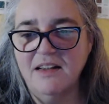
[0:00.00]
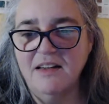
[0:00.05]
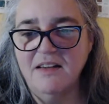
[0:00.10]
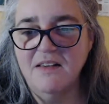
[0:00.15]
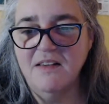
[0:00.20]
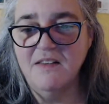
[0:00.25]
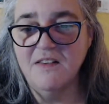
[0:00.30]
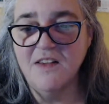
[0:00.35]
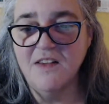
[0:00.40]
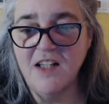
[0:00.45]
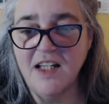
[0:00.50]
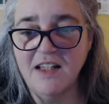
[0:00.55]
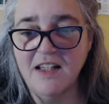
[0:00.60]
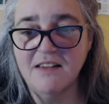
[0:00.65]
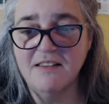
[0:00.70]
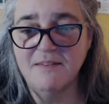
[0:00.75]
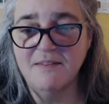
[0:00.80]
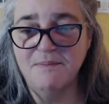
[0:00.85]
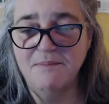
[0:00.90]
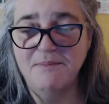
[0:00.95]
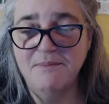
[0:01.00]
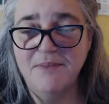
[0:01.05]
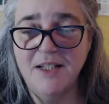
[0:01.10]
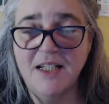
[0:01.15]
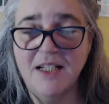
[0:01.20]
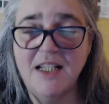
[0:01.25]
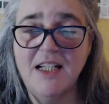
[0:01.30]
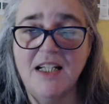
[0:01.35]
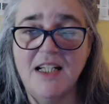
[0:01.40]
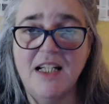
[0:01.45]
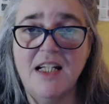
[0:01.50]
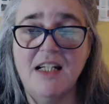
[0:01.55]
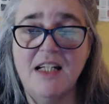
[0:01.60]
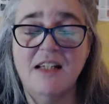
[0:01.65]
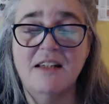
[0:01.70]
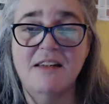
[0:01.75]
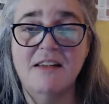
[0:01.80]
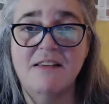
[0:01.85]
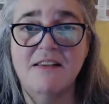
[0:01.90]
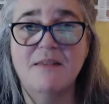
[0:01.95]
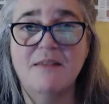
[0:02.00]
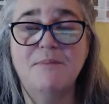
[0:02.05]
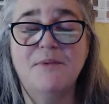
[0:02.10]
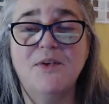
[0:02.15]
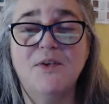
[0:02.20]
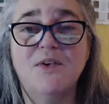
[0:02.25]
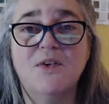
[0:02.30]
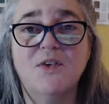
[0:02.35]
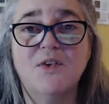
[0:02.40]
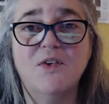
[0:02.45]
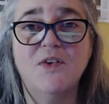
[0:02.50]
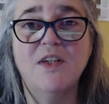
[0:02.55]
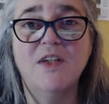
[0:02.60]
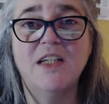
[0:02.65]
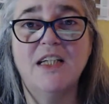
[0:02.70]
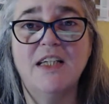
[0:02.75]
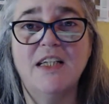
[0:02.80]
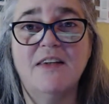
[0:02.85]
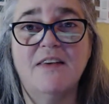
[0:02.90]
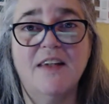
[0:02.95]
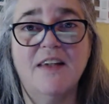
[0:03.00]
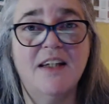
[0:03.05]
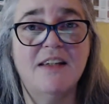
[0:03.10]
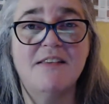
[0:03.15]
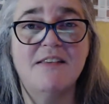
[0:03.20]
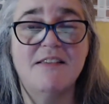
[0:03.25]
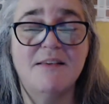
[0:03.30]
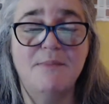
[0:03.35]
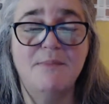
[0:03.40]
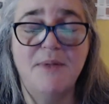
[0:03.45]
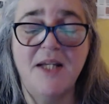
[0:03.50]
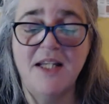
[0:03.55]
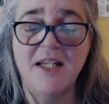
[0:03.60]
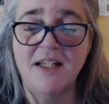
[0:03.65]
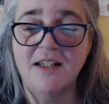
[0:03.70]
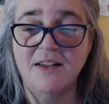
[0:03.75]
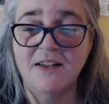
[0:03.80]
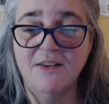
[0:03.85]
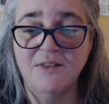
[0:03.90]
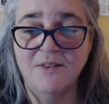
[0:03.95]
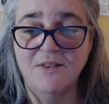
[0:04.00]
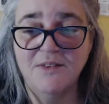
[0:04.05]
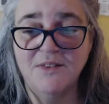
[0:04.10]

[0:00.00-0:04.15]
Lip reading: So, yes, picking simple, quick things to make.